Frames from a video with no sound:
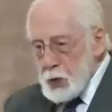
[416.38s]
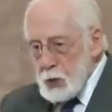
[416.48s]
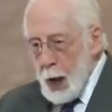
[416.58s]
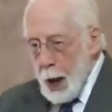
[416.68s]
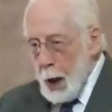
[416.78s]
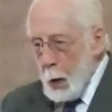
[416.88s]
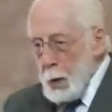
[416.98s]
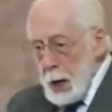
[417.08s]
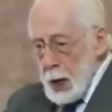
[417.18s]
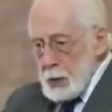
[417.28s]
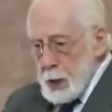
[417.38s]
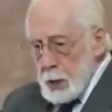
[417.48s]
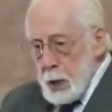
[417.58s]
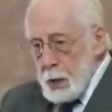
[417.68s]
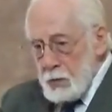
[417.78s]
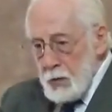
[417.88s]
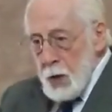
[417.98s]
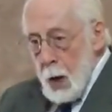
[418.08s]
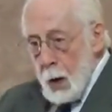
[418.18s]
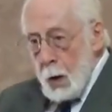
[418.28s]
you now to give
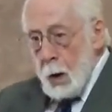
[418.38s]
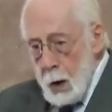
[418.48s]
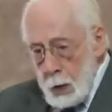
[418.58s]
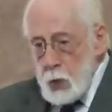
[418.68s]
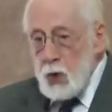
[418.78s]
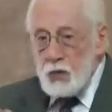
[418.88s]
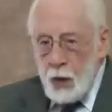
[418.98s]
all you've